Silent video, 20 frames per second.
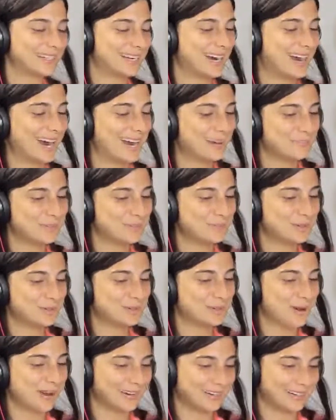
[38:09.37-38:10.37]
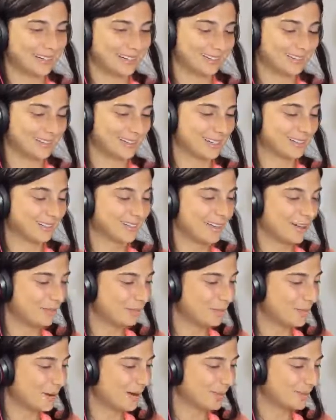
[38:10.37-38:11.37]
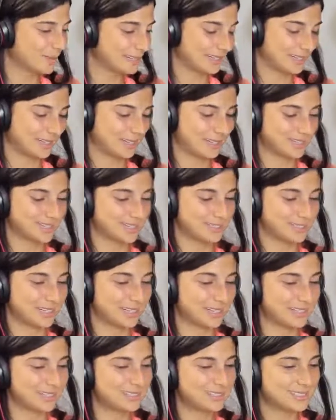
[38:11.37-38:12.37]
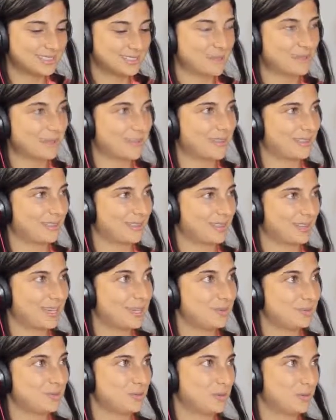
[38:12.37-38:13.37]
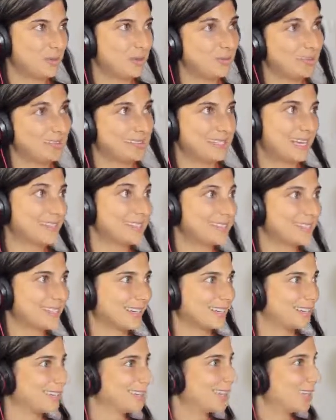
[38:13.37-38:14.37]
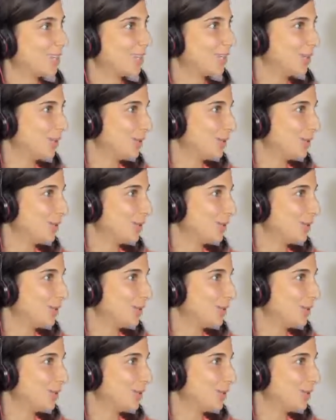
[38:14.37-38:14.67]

I have to be running. Yeah. I love boxing. I need something that keeps me moving. Dancing. Yeah.